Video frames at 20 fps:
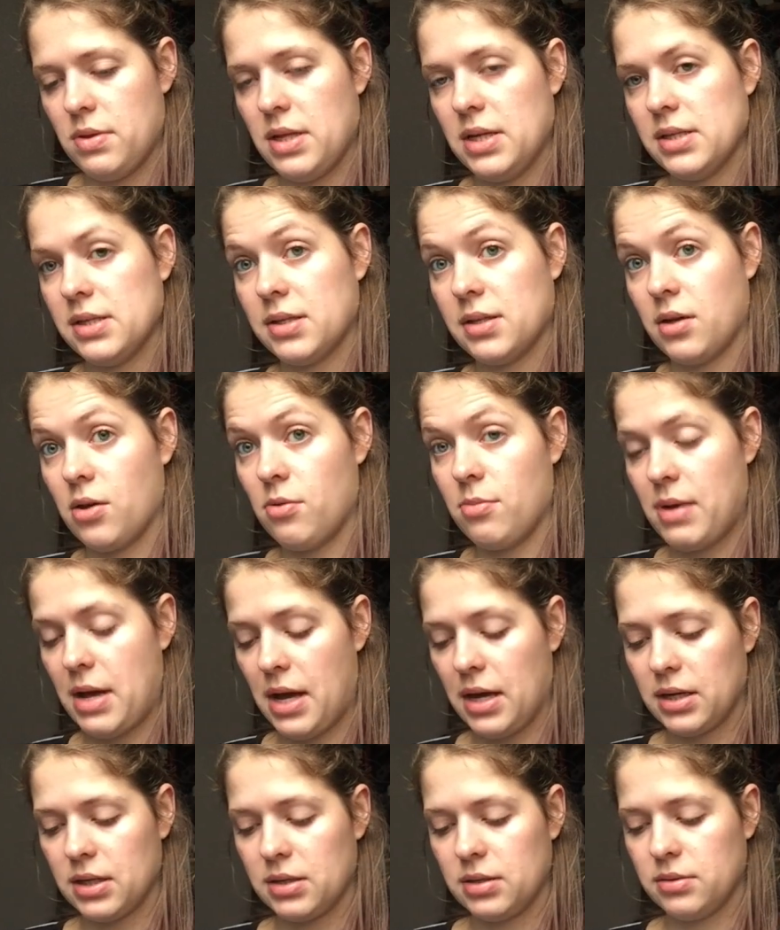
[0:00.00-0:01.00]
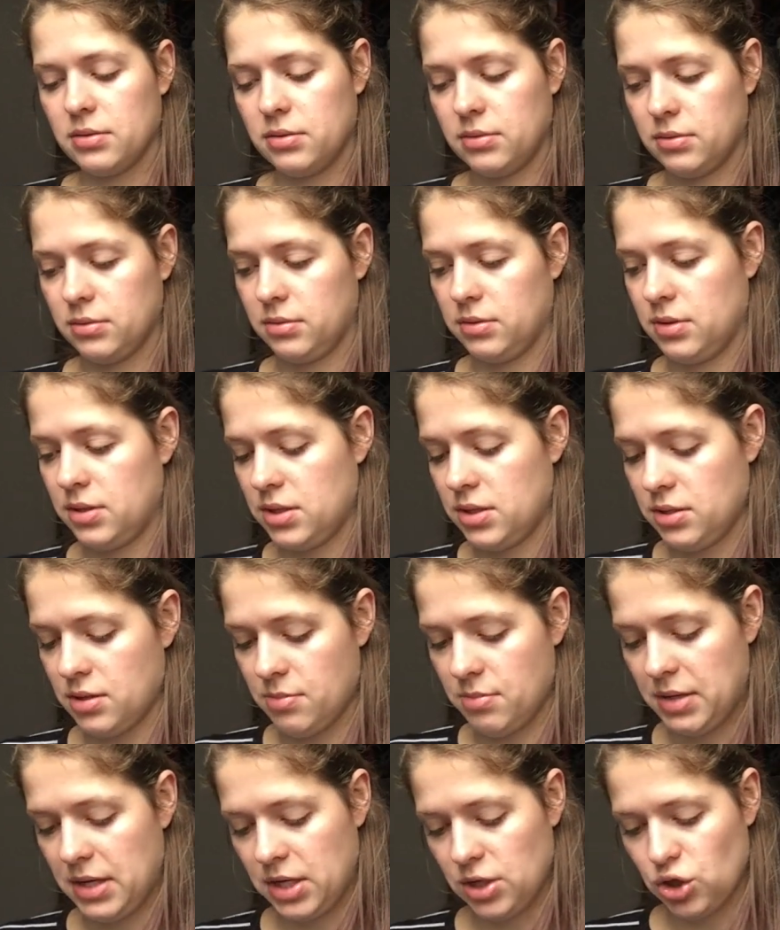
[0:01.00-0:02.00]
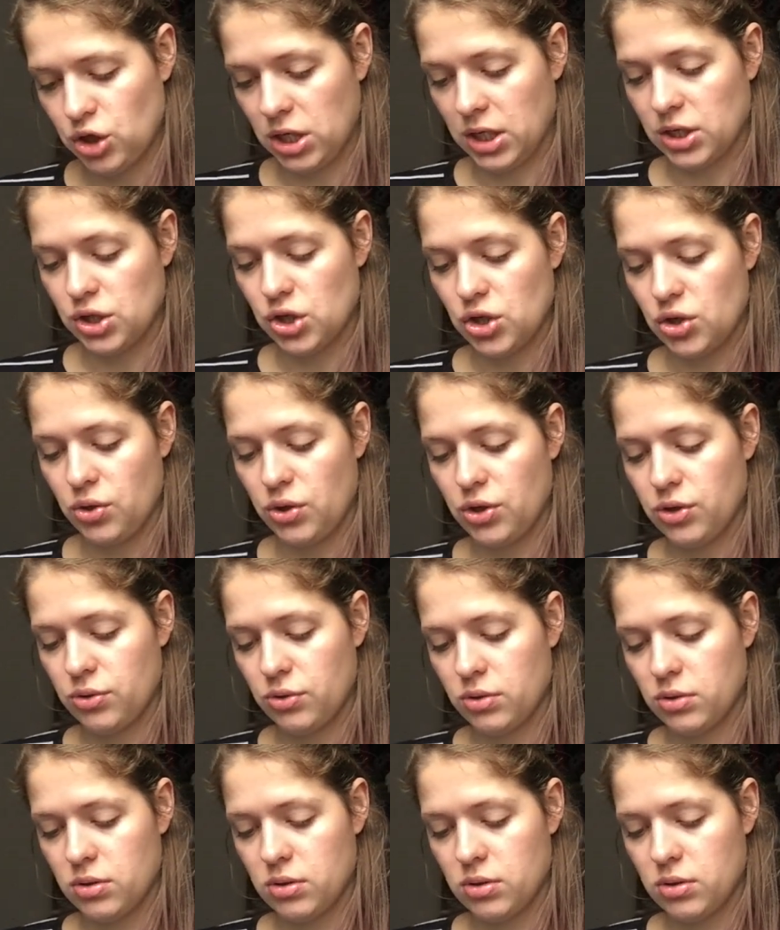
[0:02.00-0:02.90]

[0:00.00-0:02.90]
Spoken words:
let's go back to the page I can show you.